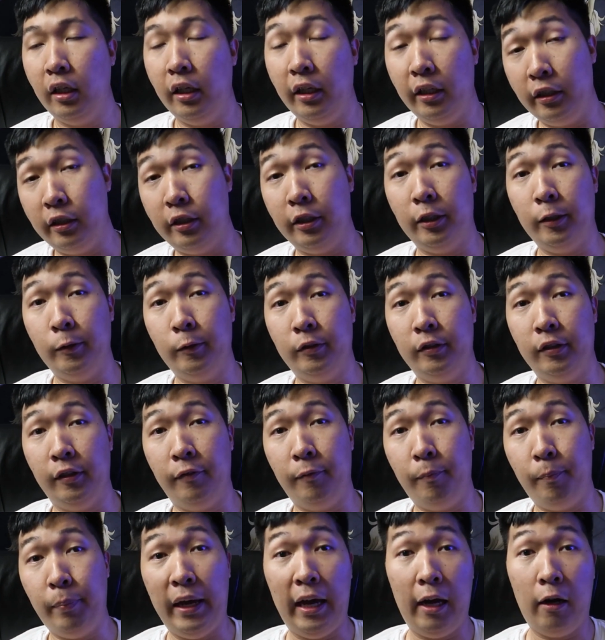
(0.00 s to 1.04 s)
in terms
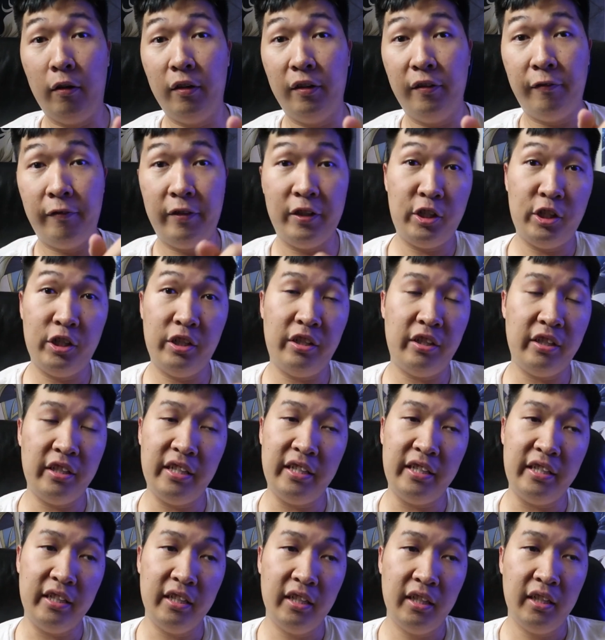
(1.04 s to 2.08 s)
of power
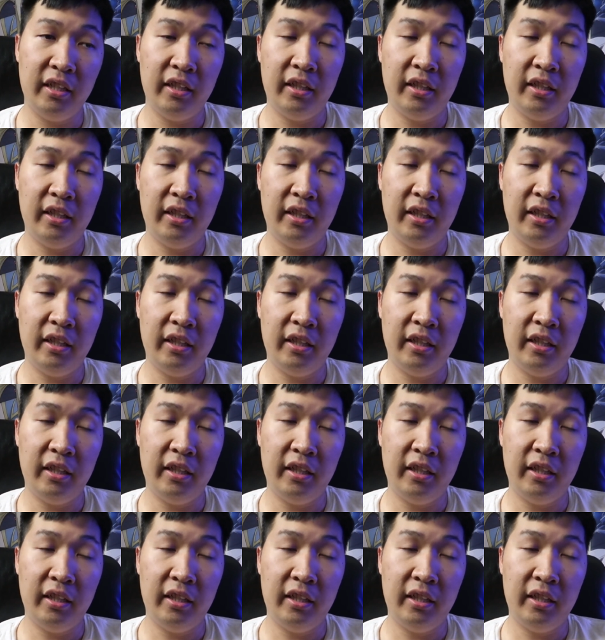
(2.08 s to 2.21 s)
efficiency